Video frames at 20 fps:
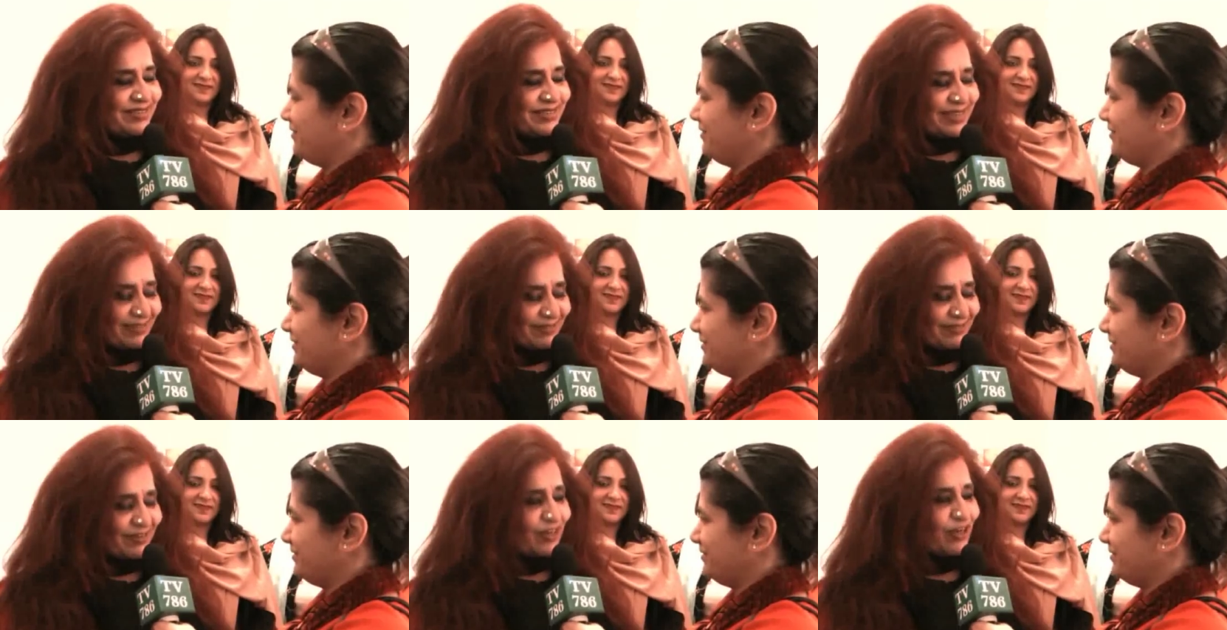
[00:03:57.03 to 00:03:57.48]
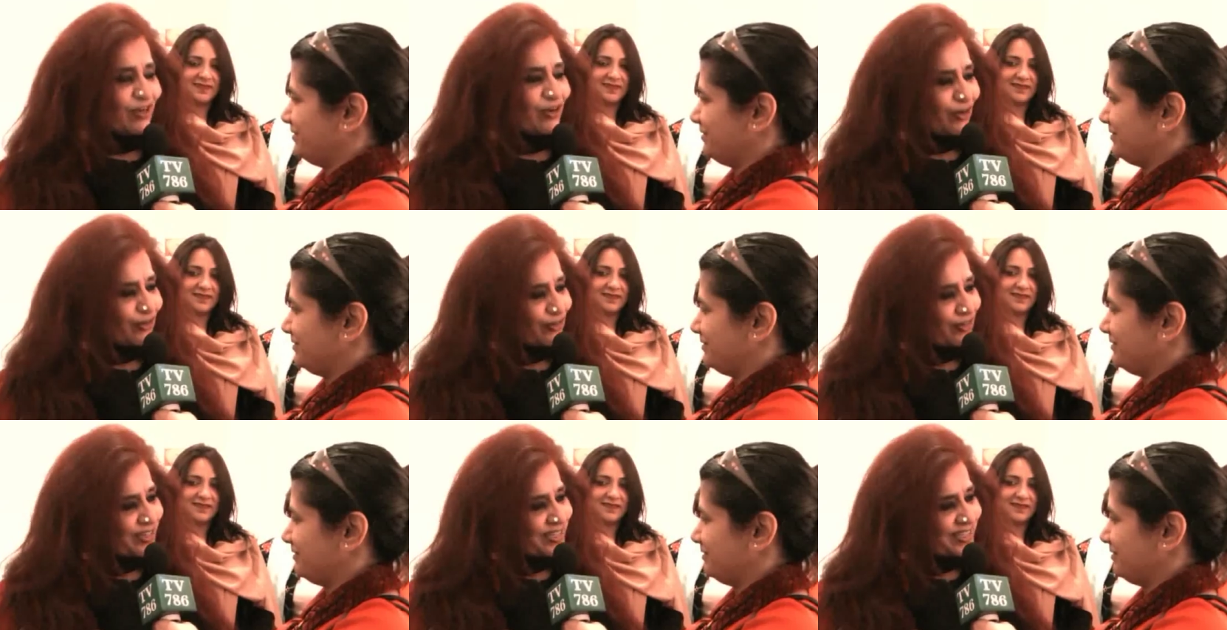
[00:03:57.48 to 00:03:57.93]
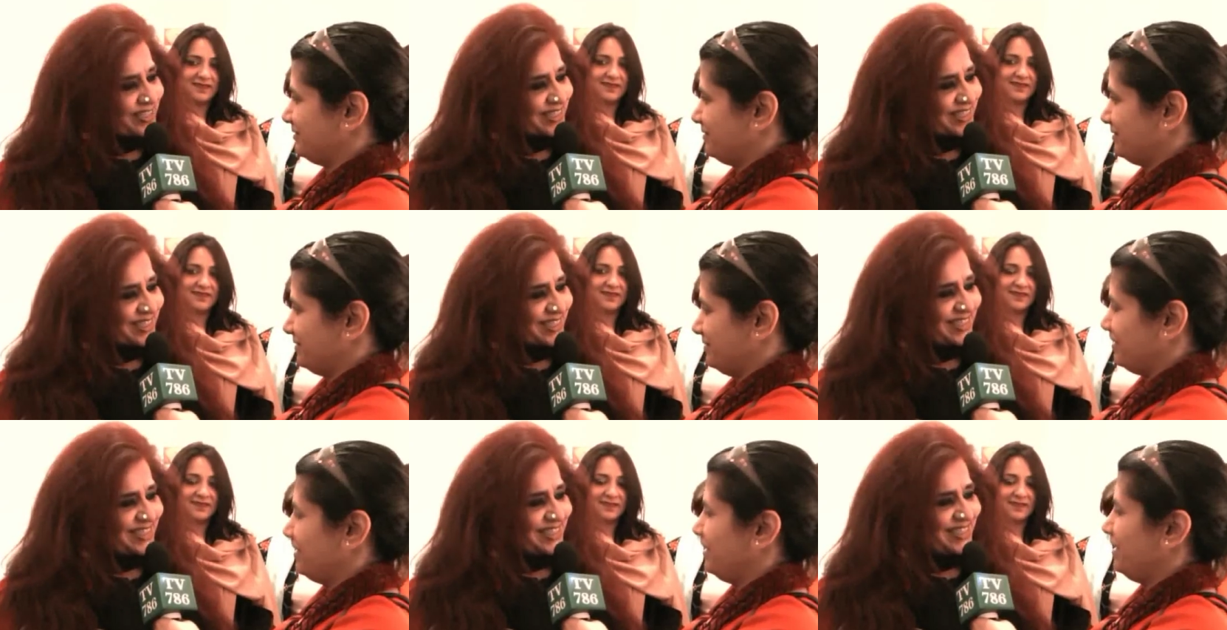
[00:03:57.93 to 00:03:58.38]
Speaker 1: Definitely not
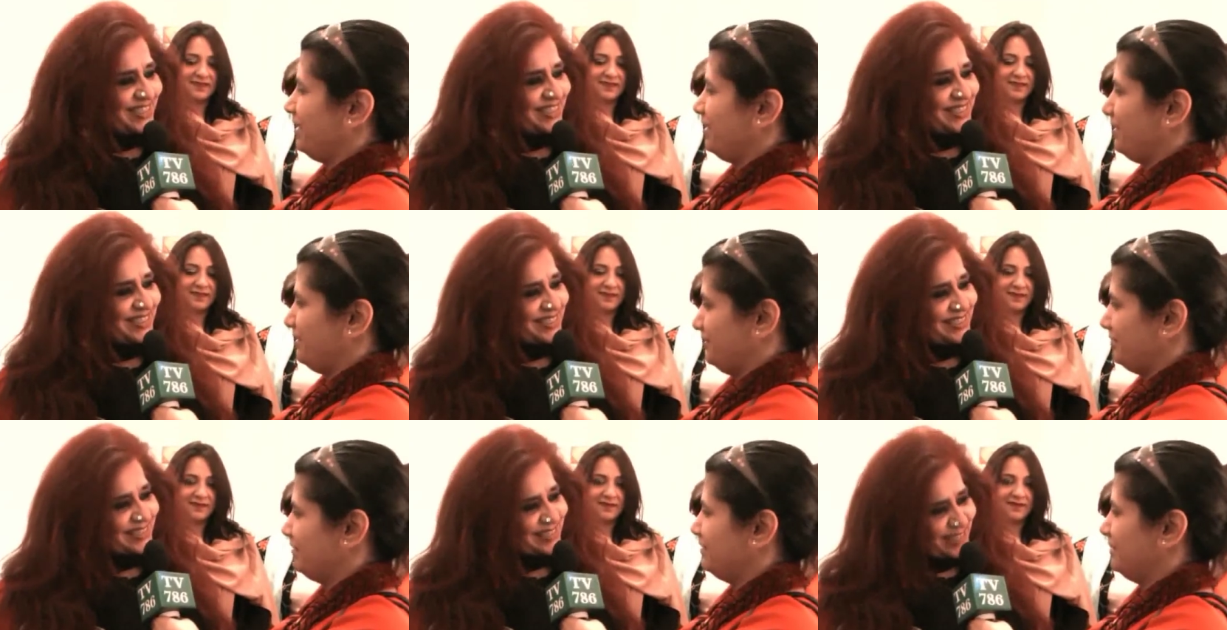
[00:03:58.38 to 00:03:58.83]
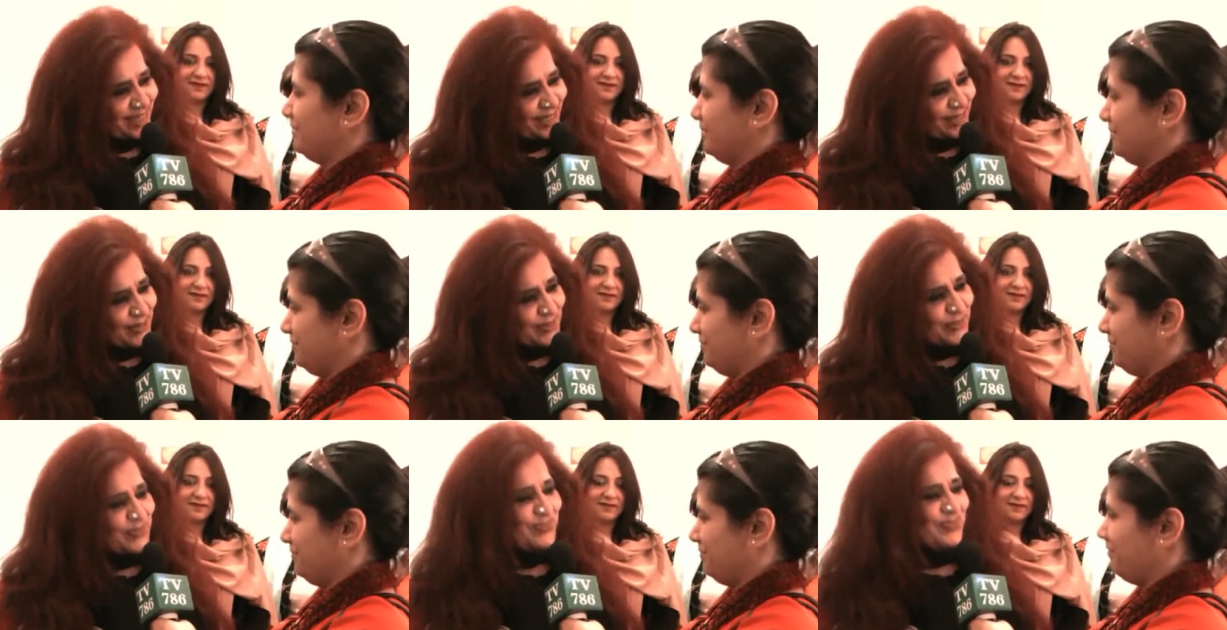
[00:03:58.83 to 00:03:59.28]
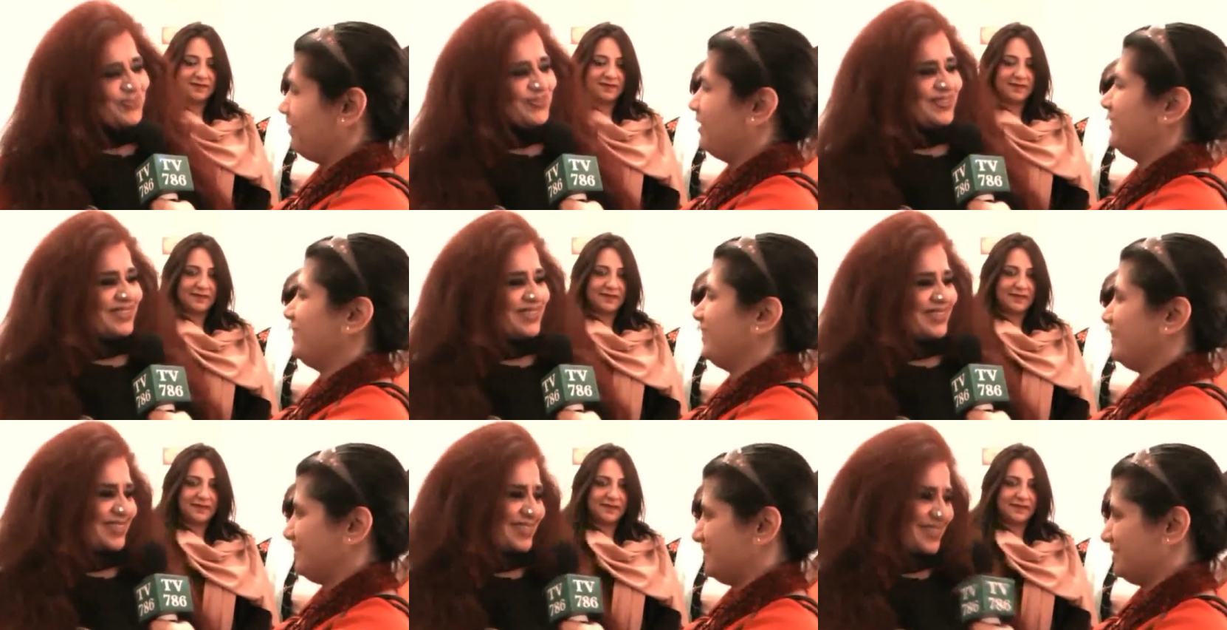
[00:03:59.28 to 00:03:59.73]
religion. Thank you.
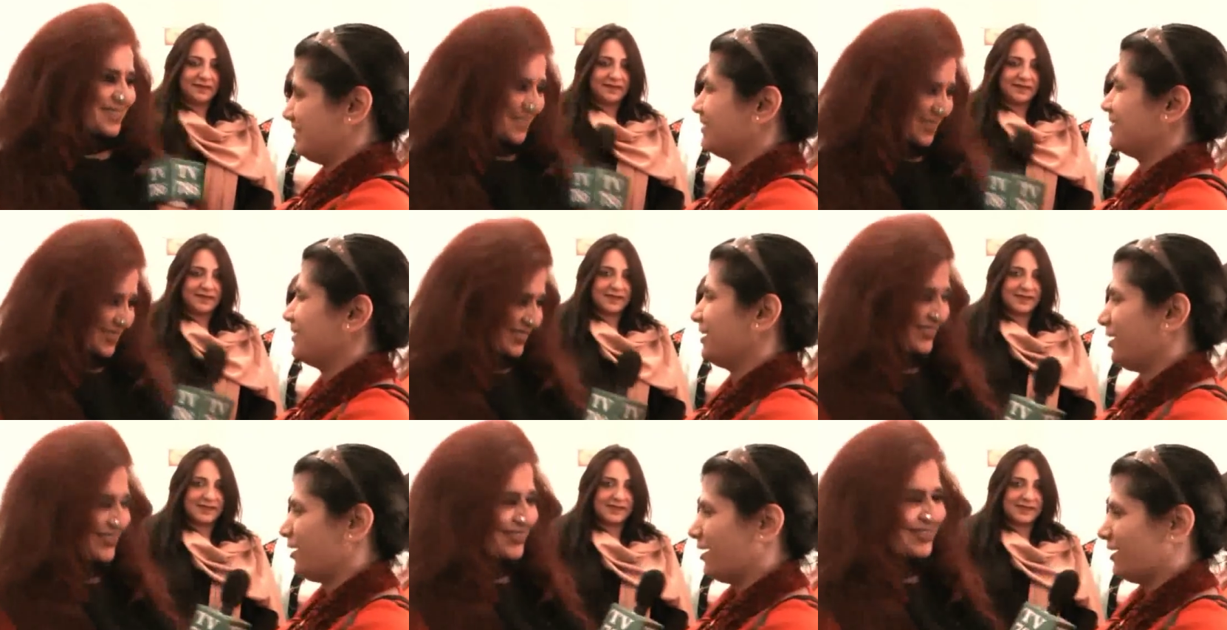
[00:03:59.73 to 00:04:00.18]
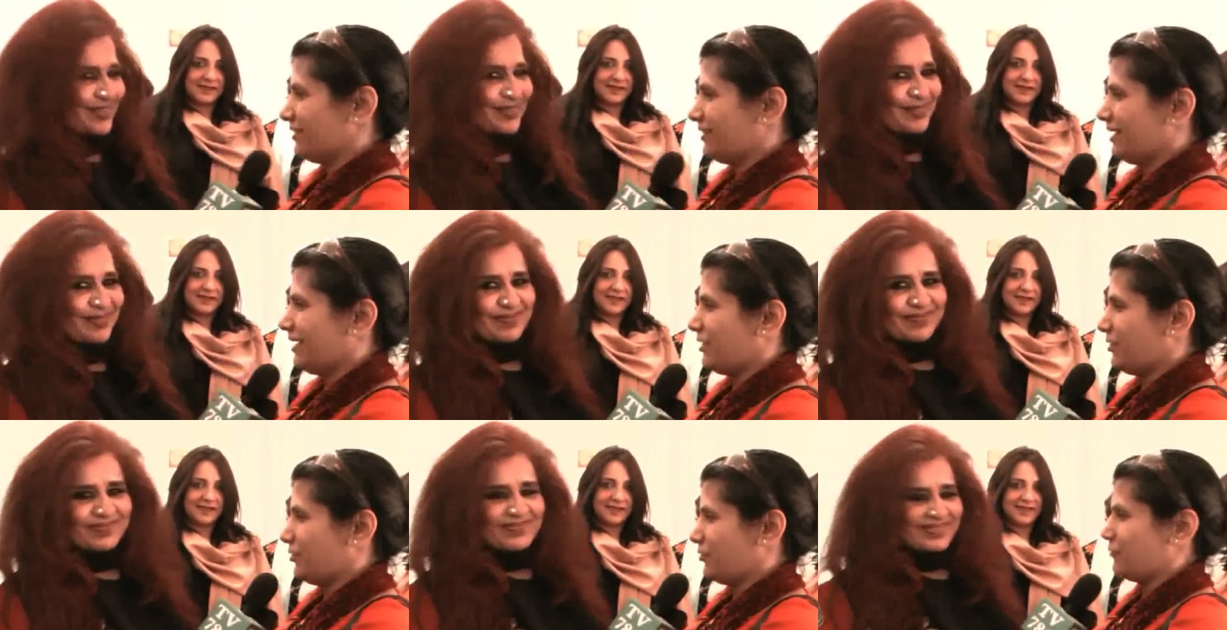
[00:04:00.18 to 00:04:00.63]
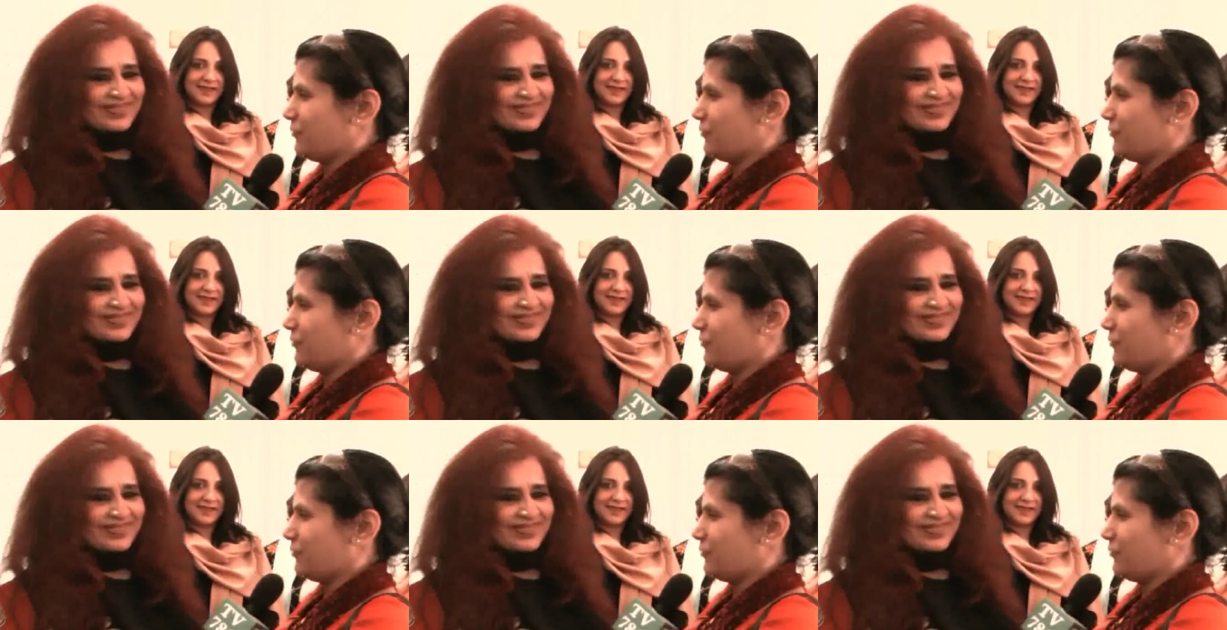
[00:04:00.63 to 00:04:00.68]
Uh, thank